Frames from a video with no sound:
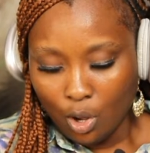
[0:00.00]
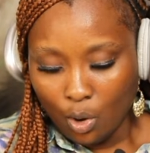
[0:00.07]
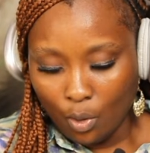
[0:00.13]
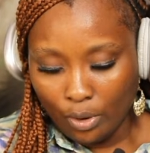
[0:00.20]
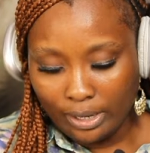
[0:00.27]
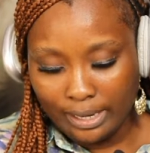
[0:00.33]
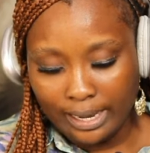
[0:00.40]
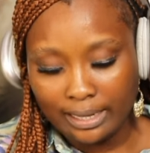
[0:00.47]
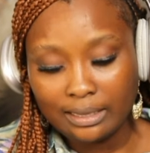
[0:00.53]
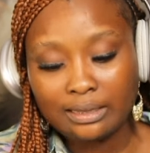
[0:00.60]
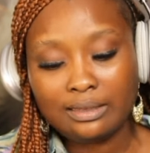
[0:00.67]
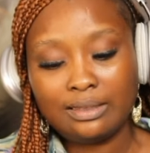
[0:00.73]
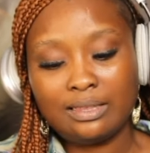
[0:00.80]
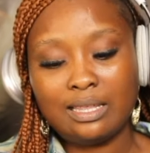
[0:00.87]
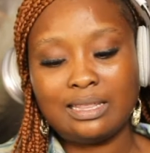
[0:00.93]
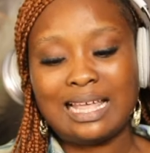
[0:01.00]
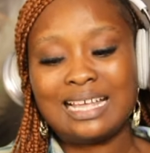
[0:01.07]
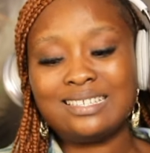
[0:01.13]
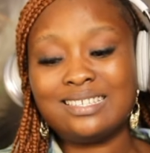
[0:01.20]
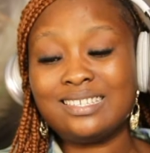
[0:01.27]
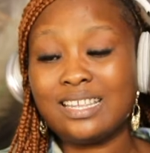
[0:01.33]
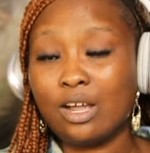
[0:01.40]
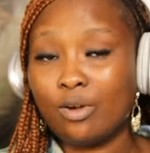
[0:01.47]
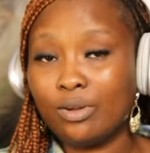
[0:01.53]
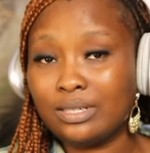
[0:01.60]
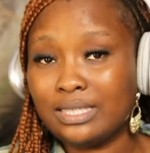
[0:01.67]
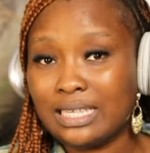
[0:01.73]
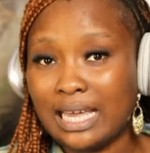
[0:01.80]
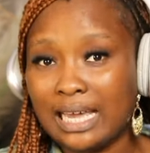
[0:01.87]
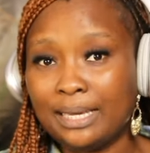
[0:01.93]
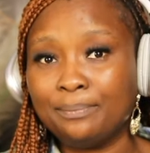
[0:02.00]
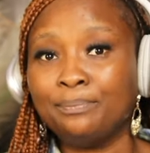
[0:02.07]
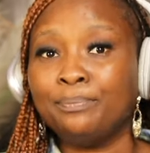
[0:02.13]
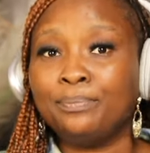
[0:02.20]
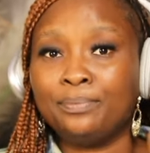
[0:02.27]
Okay, that's the second time